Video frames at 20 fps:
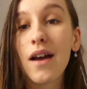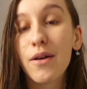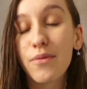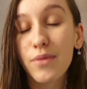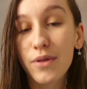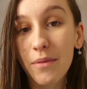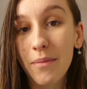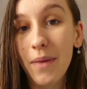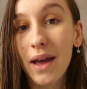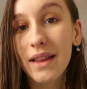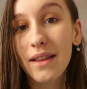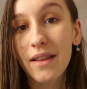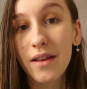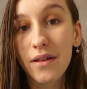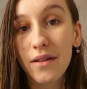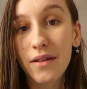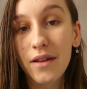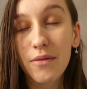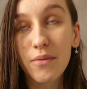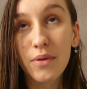it wouldn't
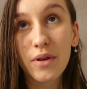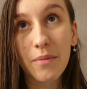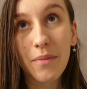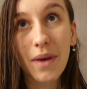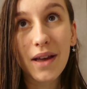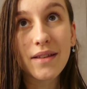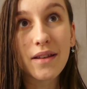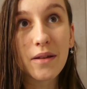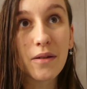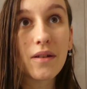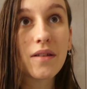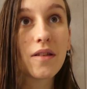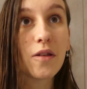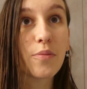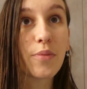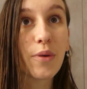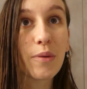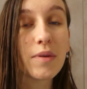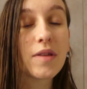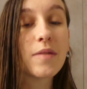matter because
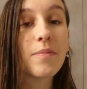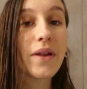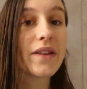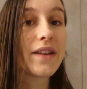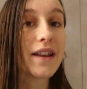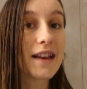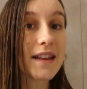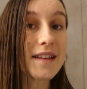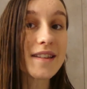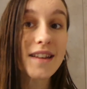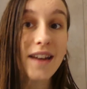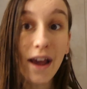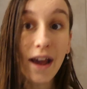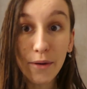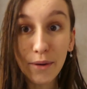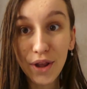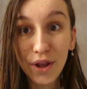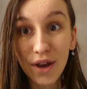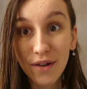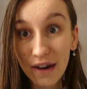I'd probably spend at least an
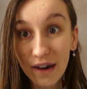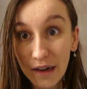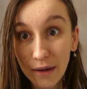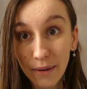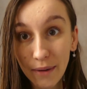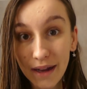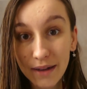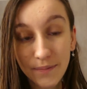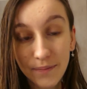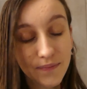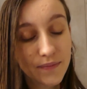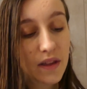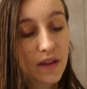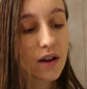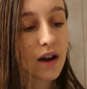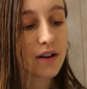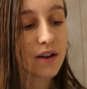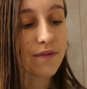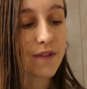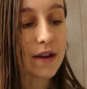hour there anyway,
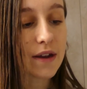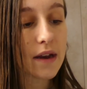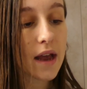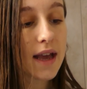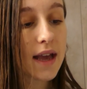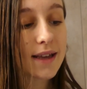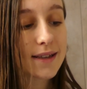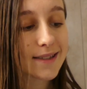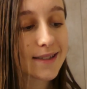kind of thing.